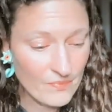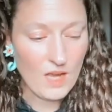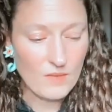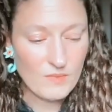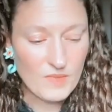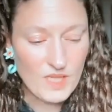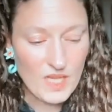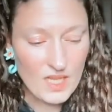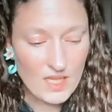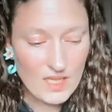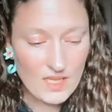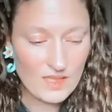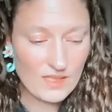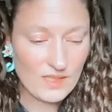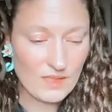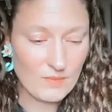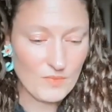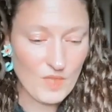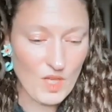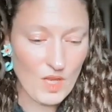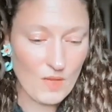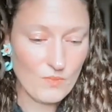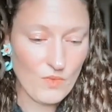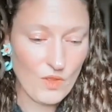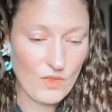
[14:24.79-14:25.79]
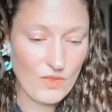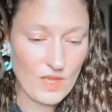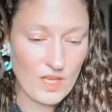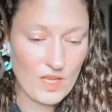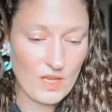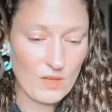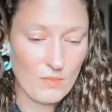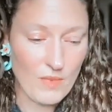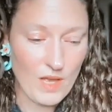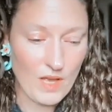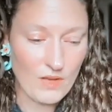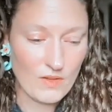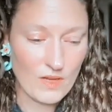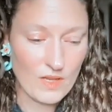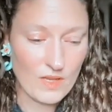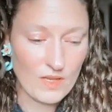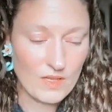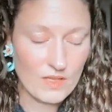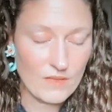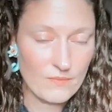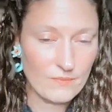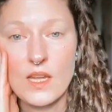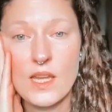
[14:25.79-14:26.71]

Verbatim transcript: I'm taking some time to think about it.